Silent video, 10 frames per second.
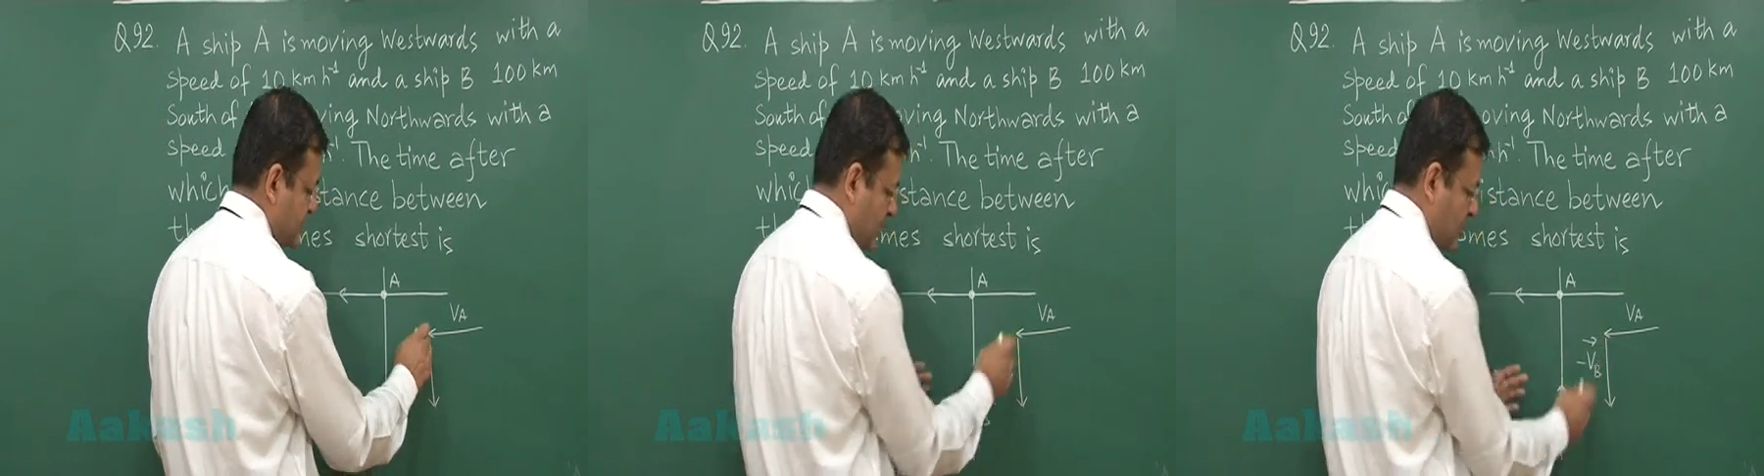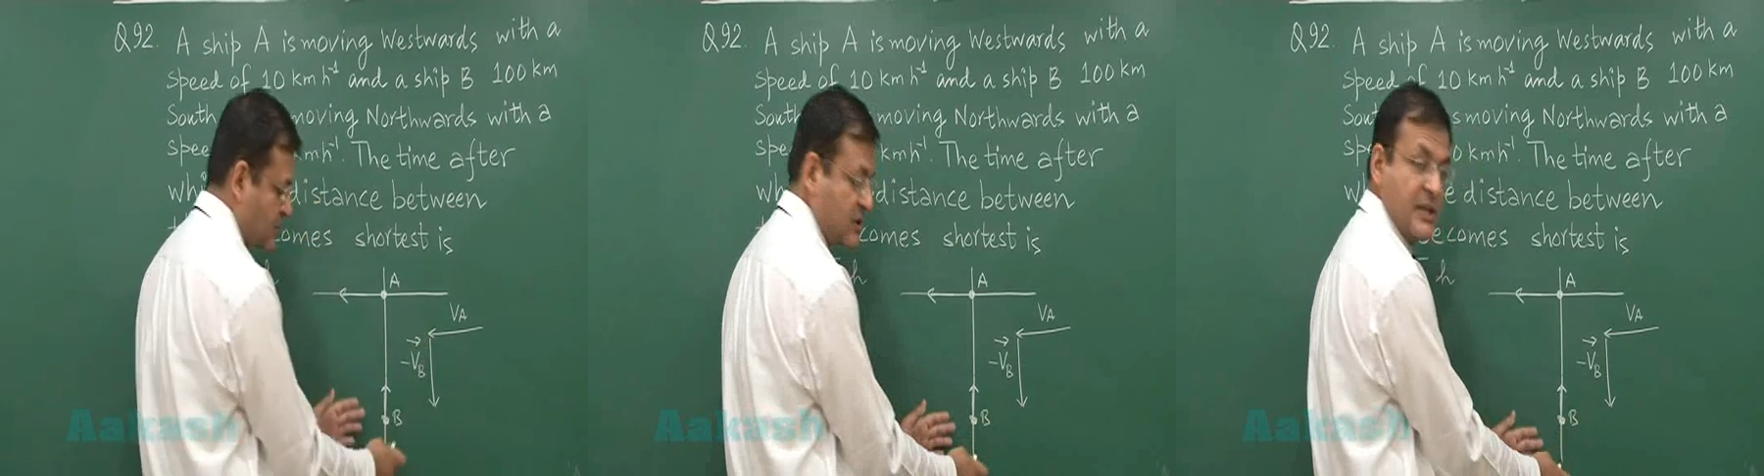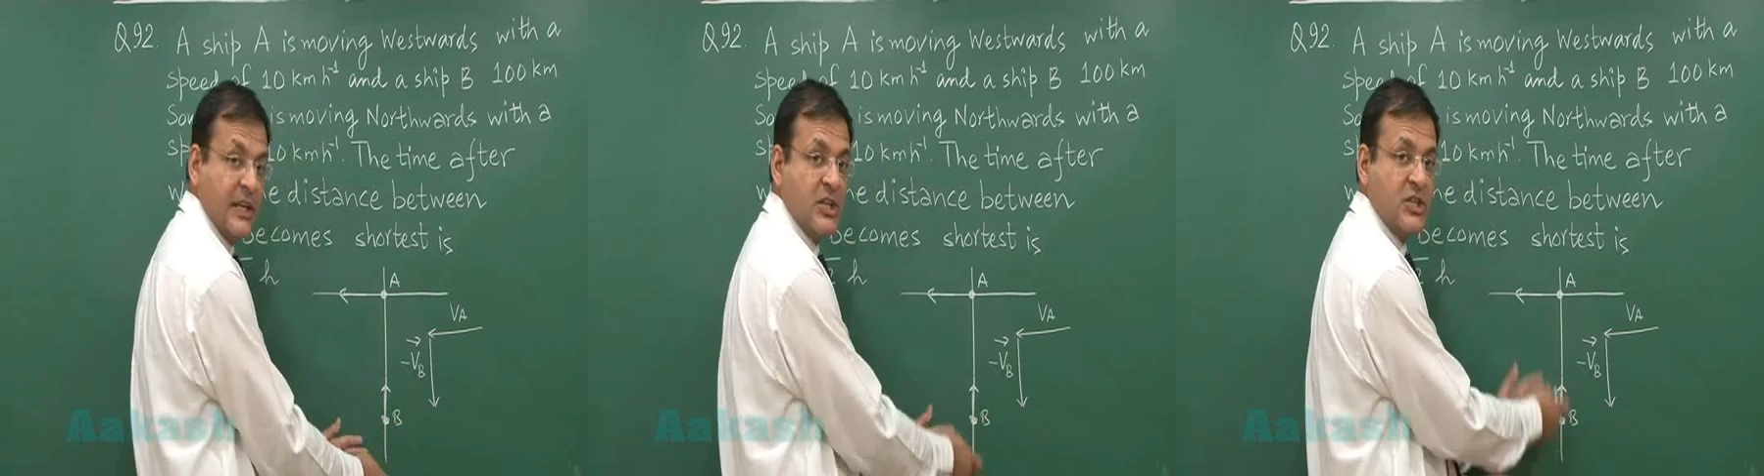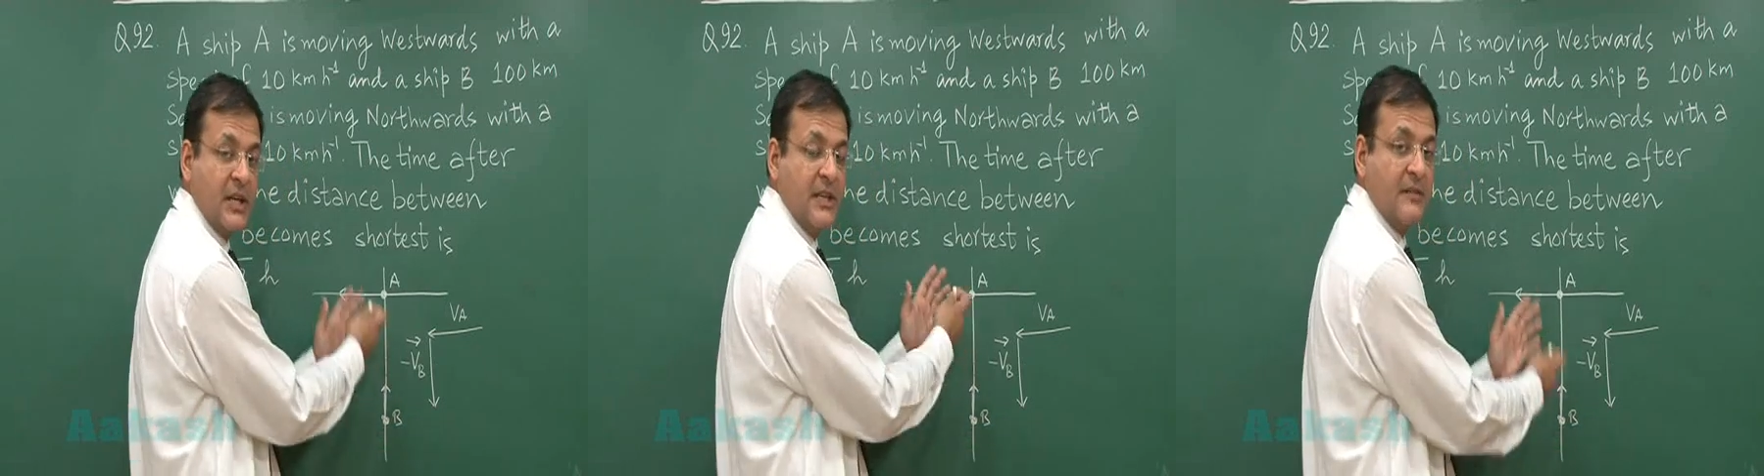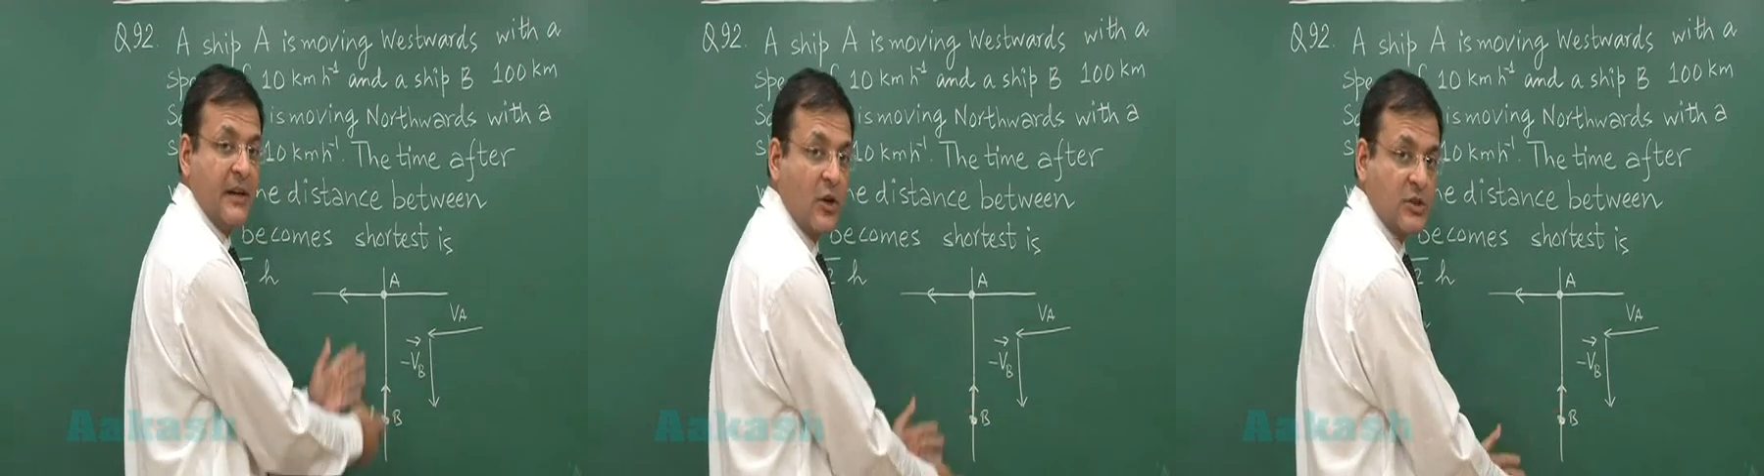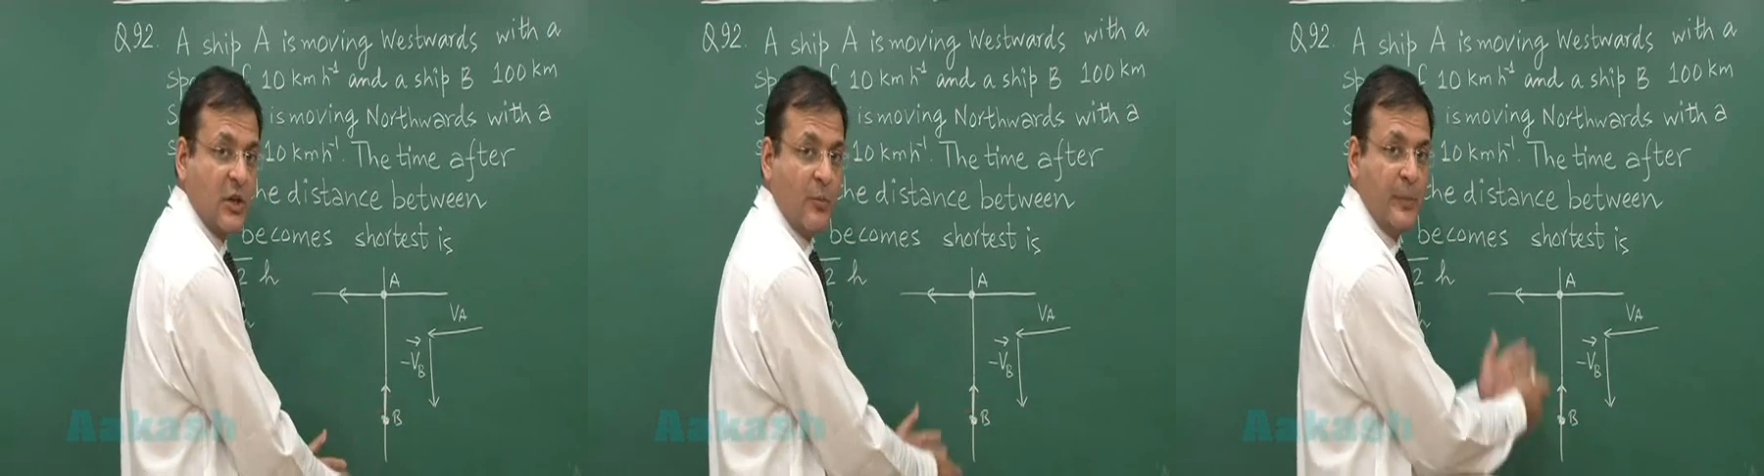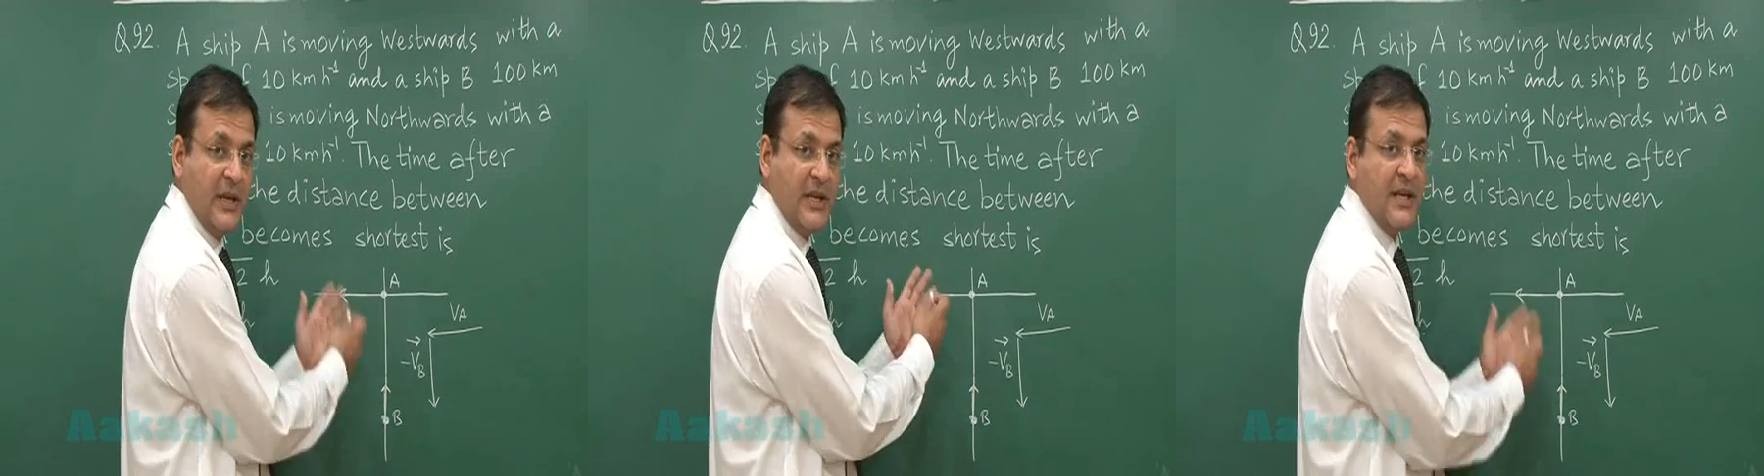because initially the velocity of
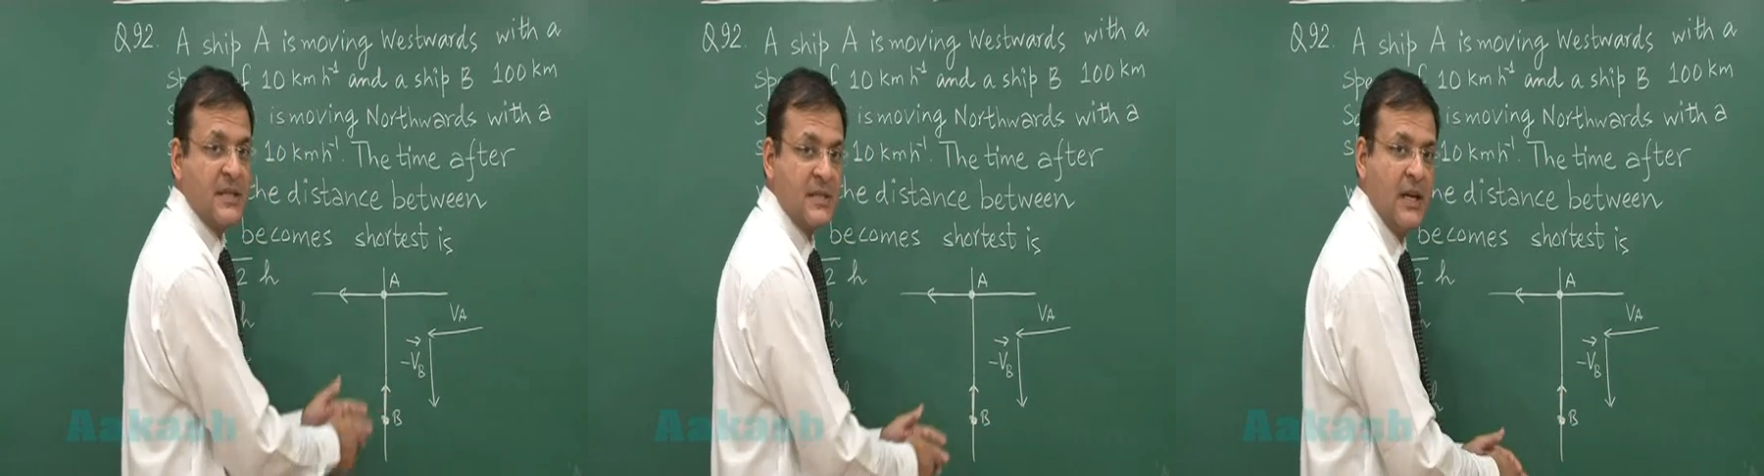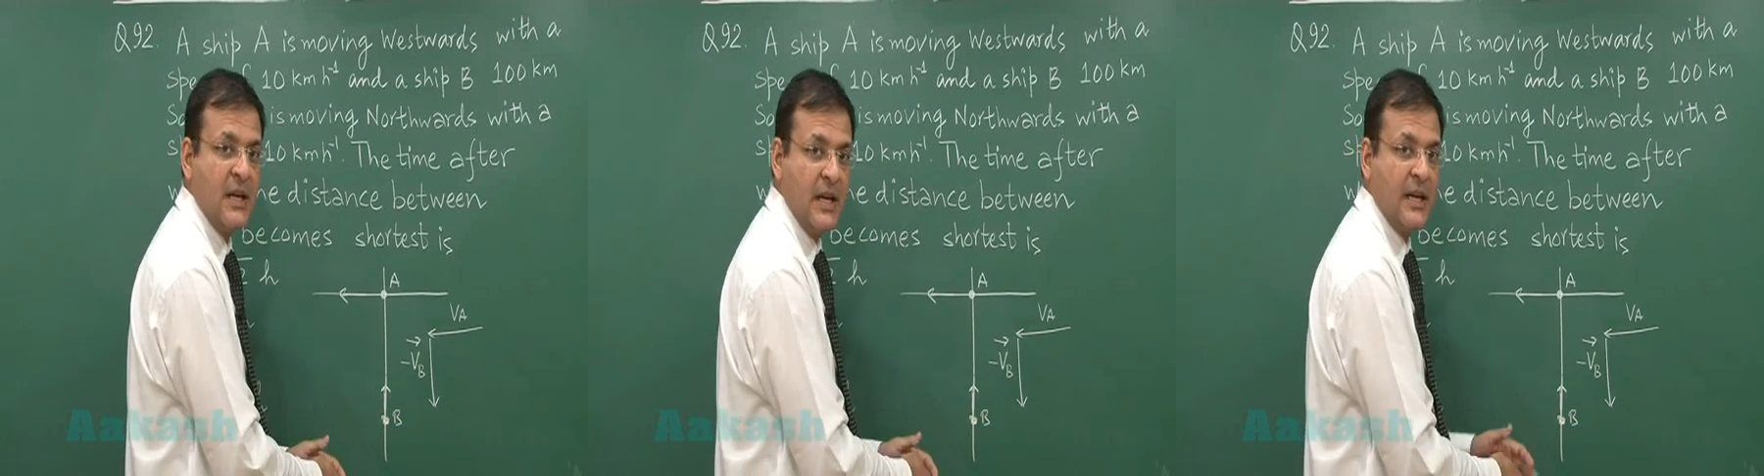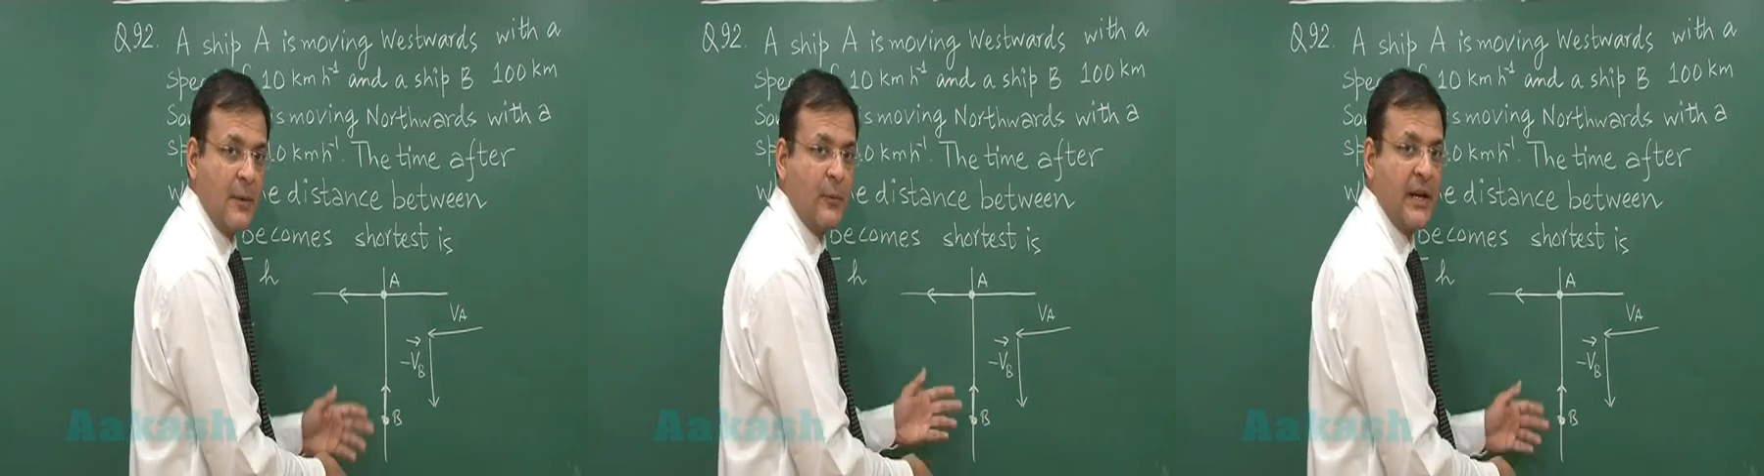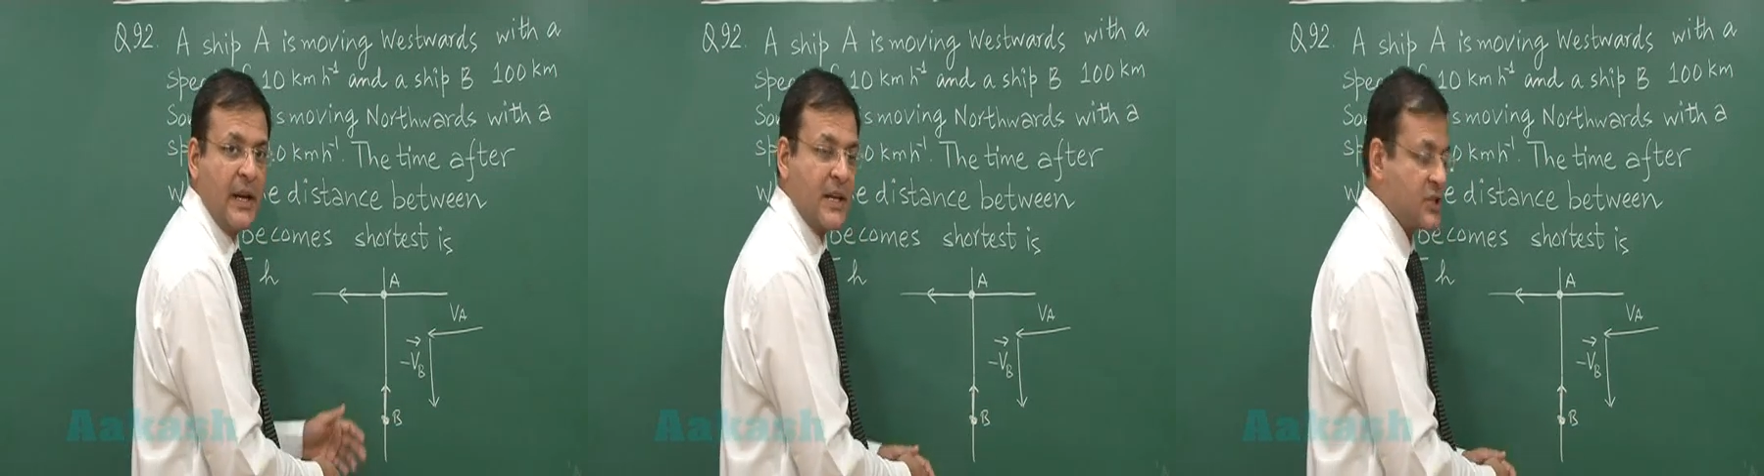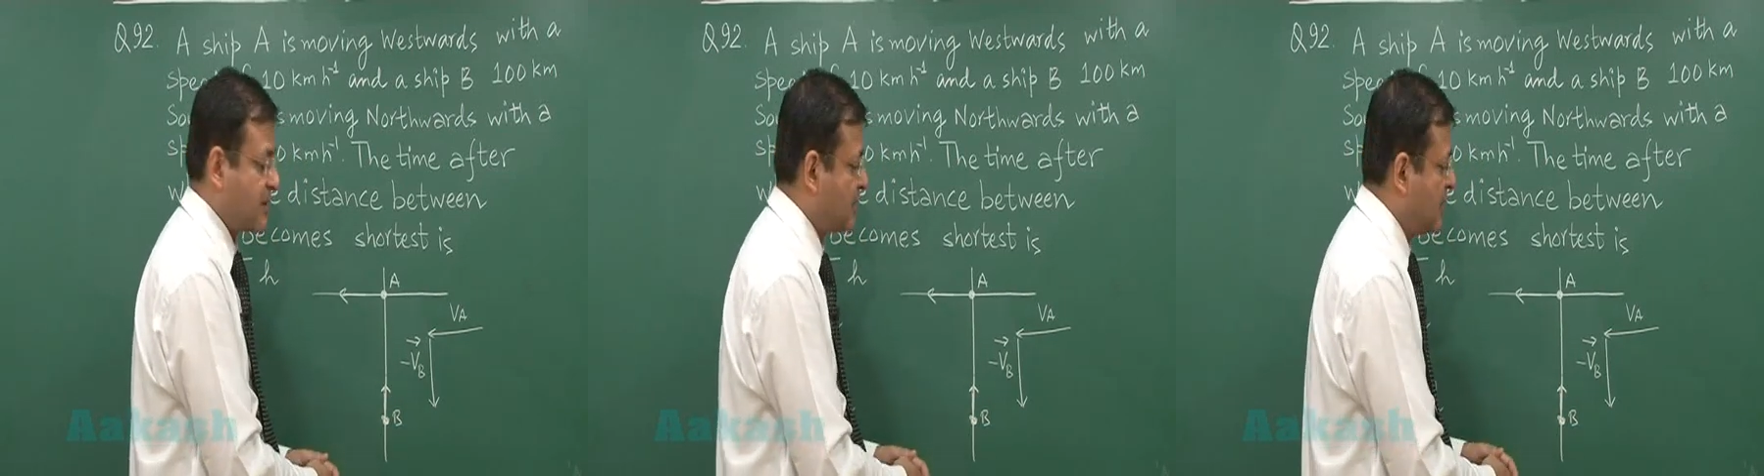B is in upward direction.